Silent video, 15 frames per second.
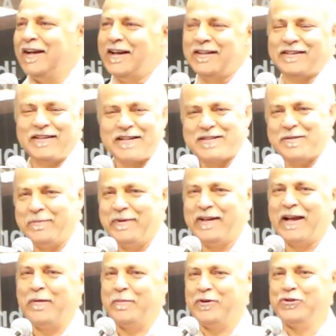it doesn't mean
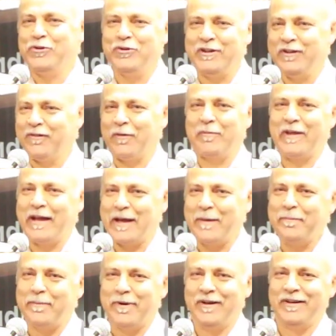I'll be shooting from the
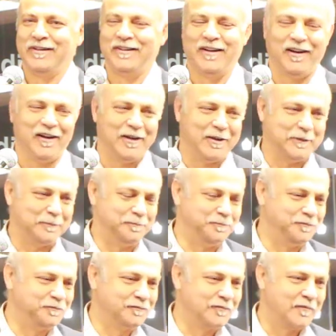hip. Um,
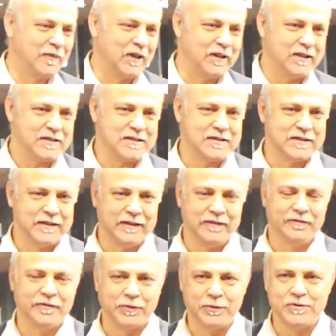this is the
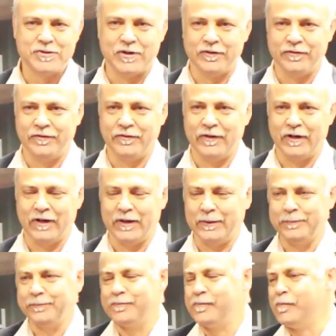fruits of uh,
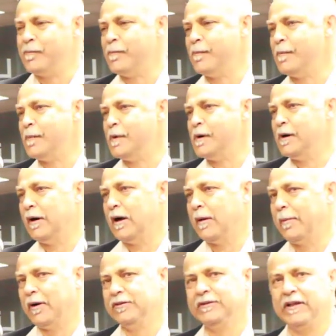
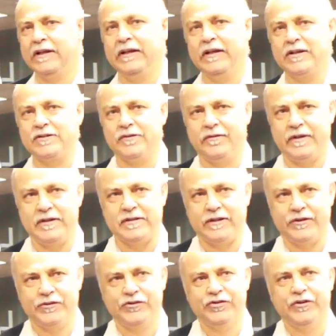about ten years of
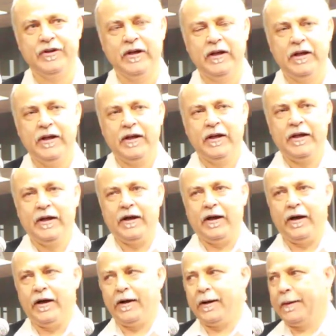research.
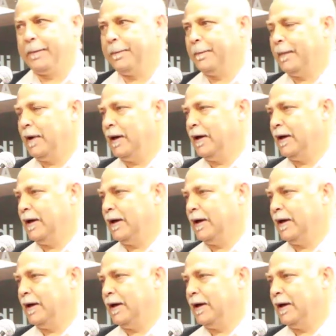Um,